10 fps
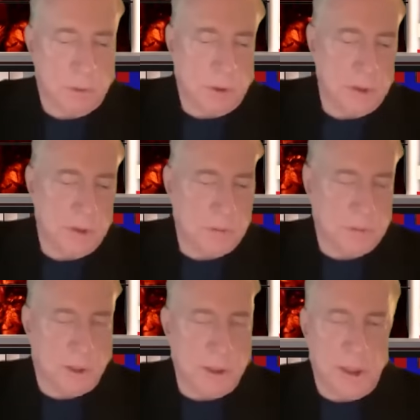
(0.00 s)
Yeah, well,
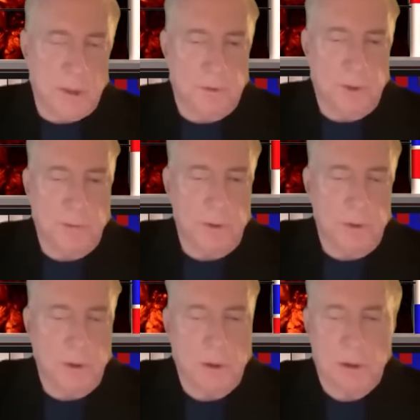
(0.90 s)
right now, Stephen,
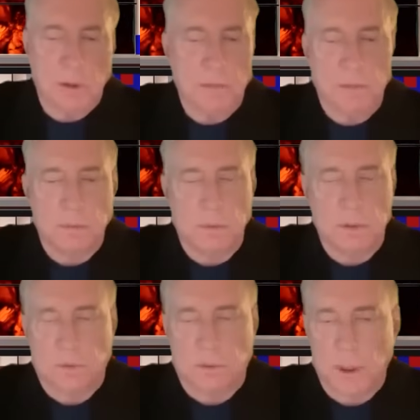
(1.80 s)

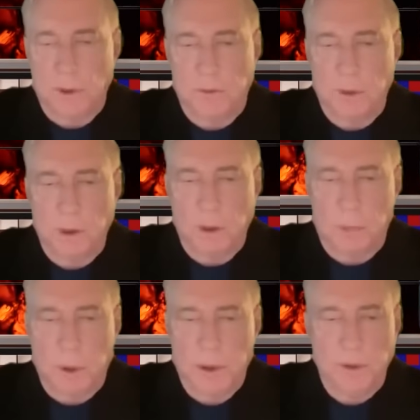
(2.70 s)
the Israelis are going to
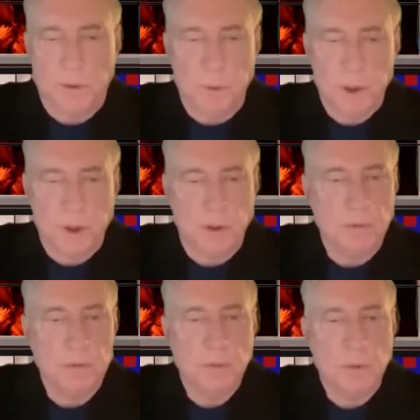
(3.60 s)
complete this mission.
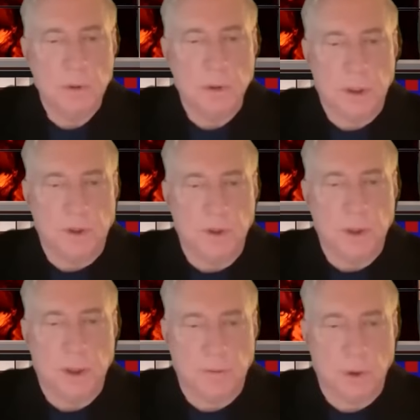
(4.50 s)

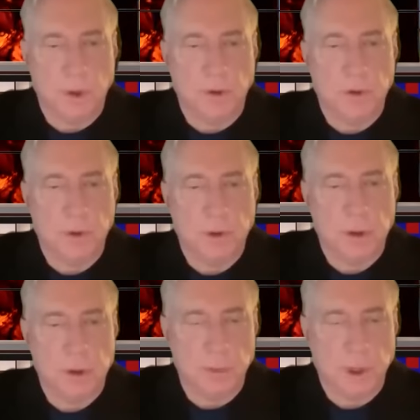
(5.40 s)
They're devoted to it. They're
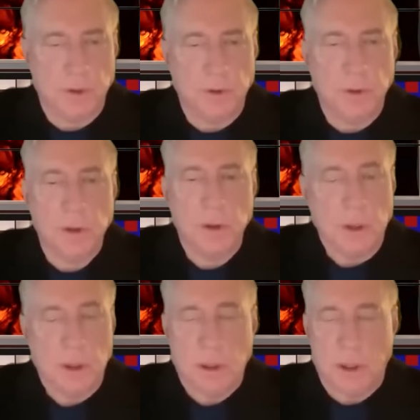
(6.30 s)
committed to it.
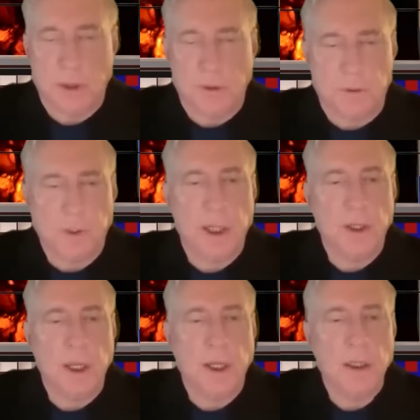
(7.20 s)
I understand
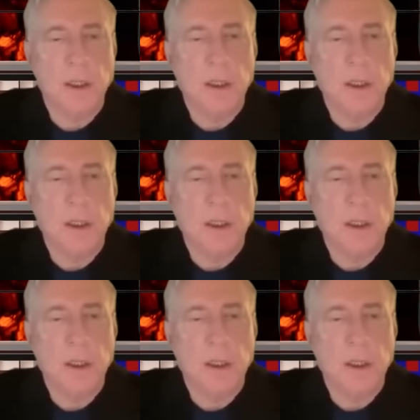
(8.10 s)
that.